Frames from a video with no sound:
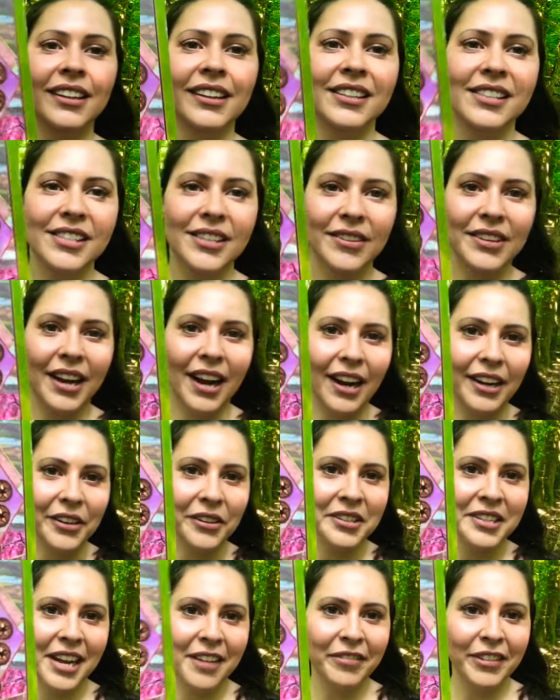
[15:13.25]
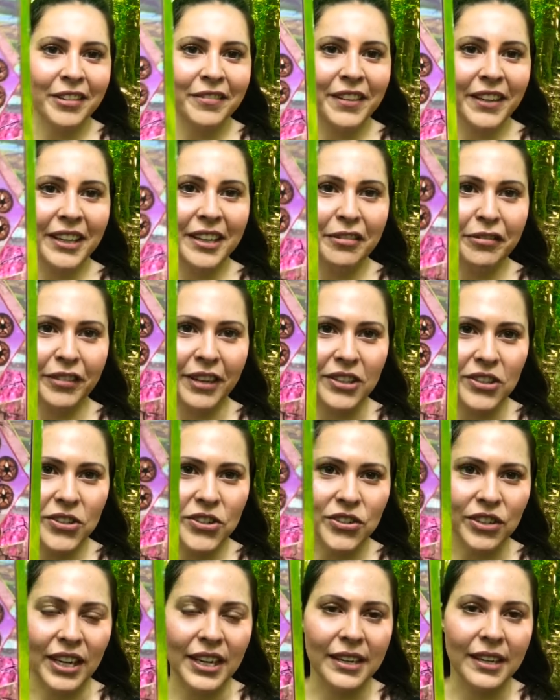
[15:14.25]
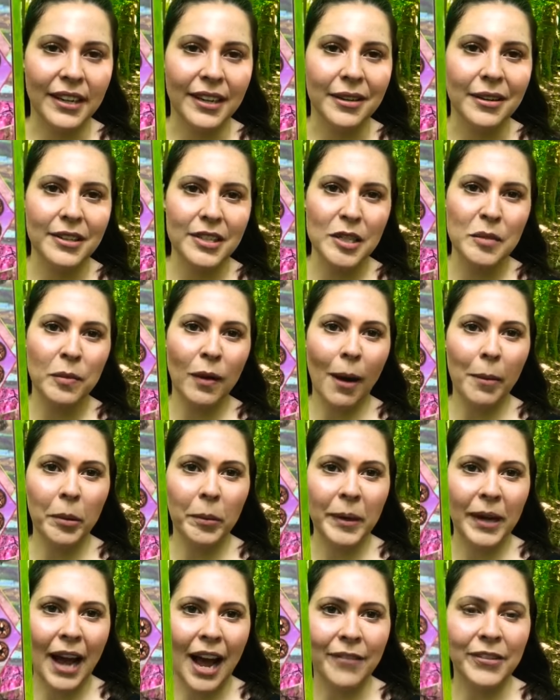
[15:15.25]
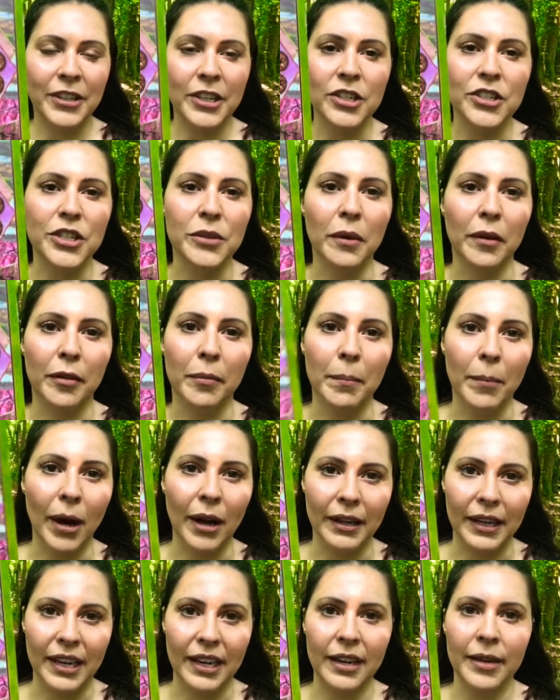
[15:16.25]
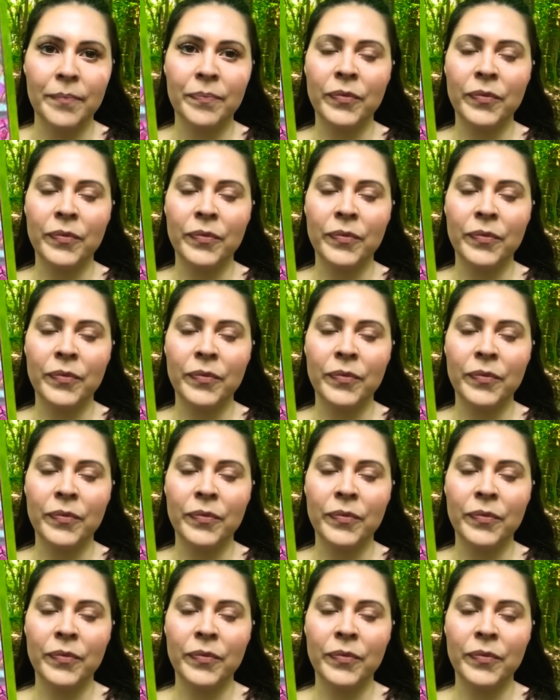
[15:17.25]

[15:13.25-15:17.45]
So yeah, you're definitely very frustrated. This is probably having to do with money.